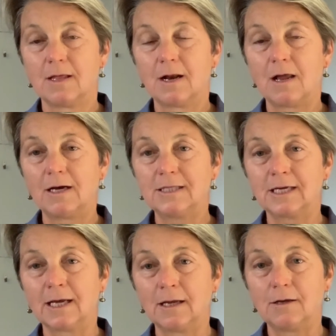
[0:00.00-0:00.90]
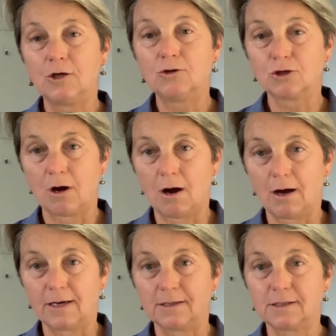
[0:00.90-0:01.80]
The lighting, use your
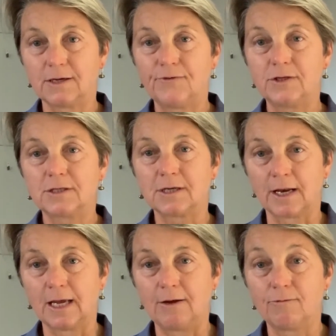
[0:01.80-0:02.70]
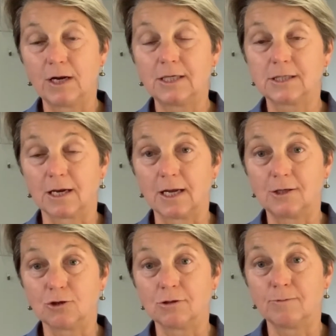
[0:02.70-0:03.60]
eyes. If it's sunny, really sunny
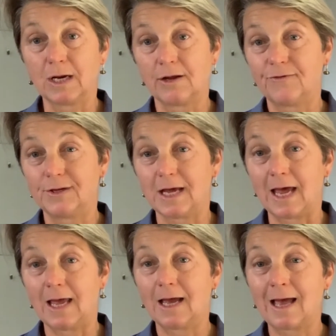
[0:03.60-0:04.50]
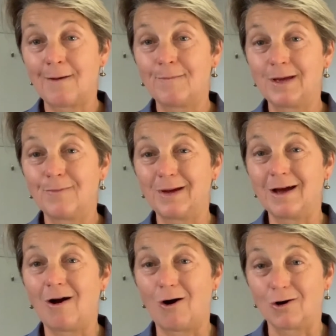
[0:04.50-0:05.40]
during the middle of the day, it can be a bit
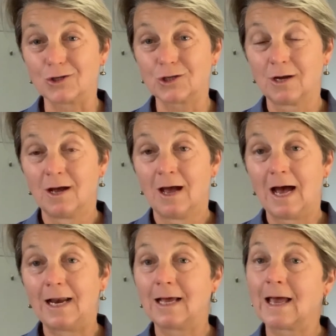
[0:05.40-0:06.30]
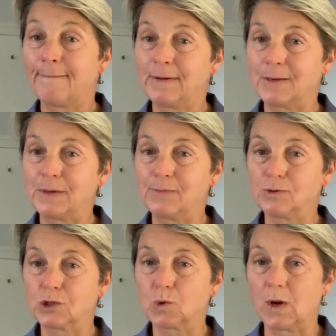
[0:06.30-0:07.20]
harsh and it can make
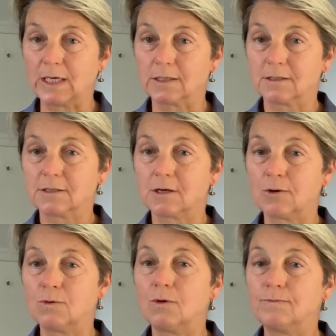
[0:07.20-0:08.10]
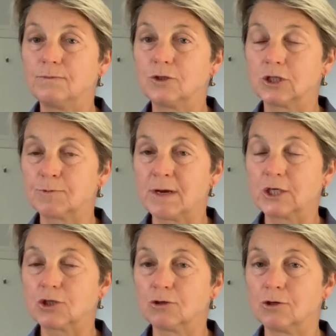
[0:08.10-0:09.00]
people squint. So just
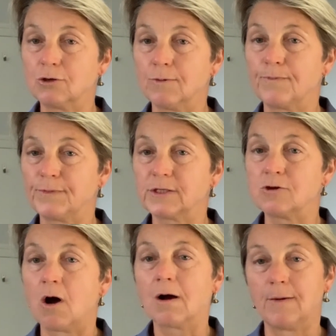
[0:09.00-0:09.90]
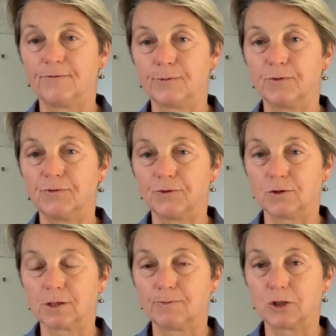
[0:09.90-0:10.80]
make sure it's not uncomfortable for
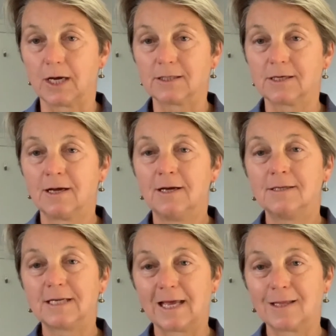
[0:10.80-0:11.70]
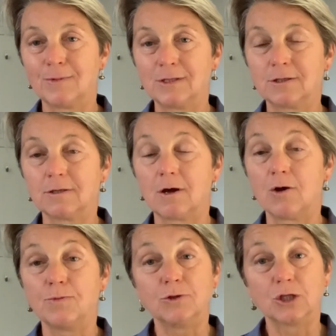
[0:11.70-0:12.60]
your subject. Take them into the
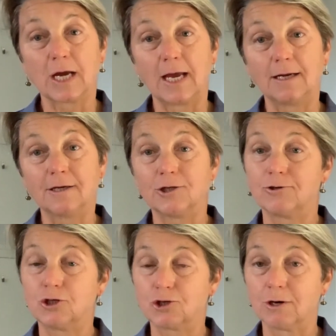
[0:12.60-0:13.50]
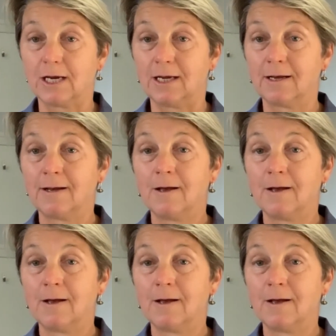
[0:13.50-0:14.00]
open shade under a tree.